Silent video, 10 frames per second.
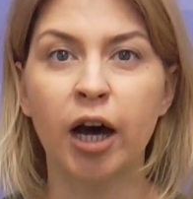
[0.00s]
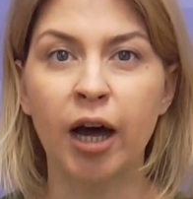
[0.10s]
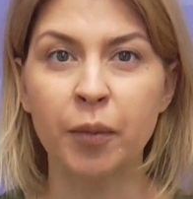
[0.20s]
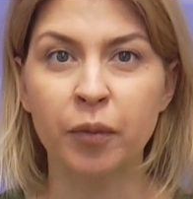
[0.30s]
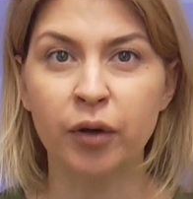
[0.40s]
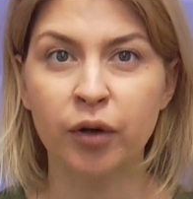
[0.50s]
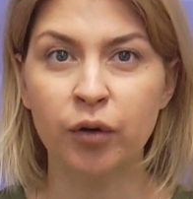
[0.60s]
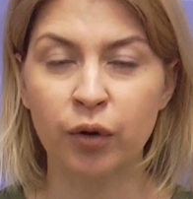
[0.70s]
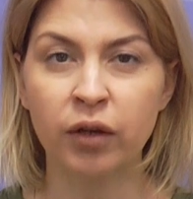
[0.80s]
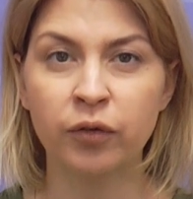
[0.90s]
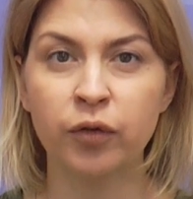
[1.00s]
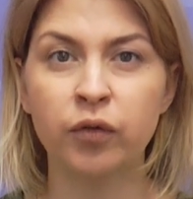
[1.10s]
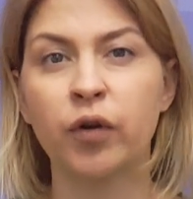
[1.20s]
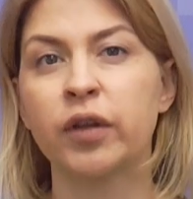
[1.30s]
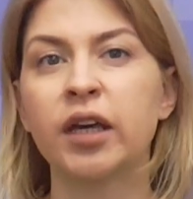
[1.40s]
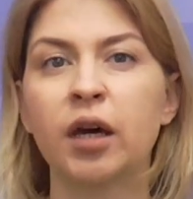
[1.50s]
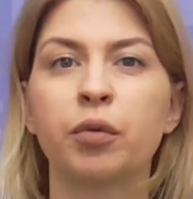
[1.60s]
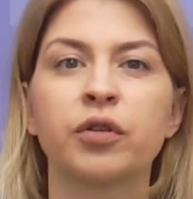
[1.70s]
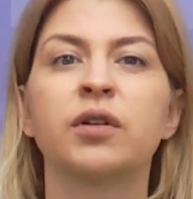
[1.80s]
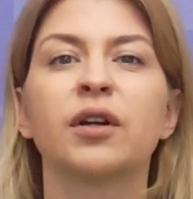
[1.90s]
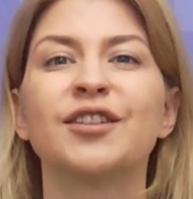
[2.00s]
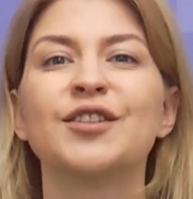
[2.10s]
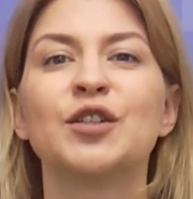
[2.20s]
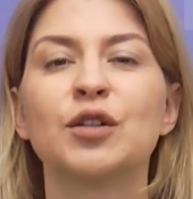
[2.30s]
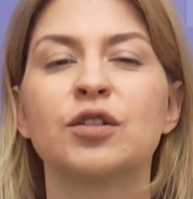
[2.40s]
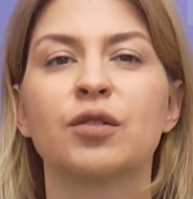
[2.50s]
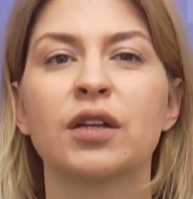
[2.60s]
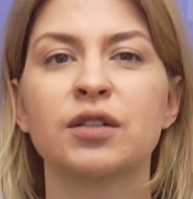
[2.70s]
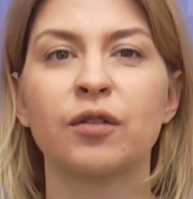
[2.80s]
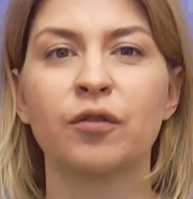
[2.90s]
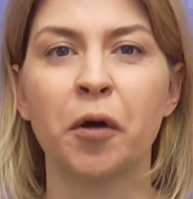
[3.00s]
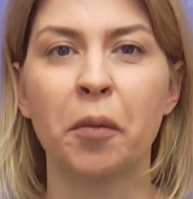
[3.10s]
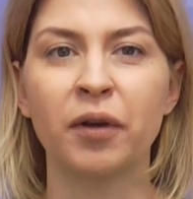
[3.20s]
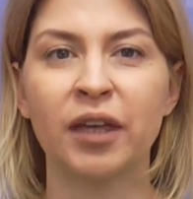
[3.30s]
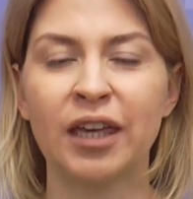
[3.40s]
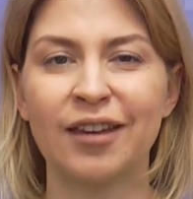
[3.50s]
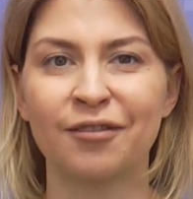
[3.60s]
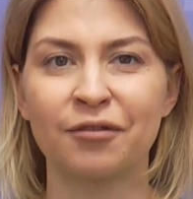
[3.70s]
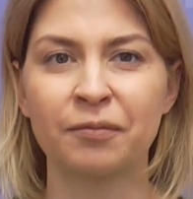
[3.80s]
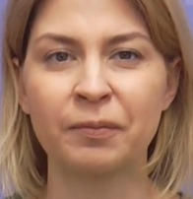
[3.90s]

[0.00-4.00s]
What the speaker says: I'm grateful for the opportunity to address you from Kiev.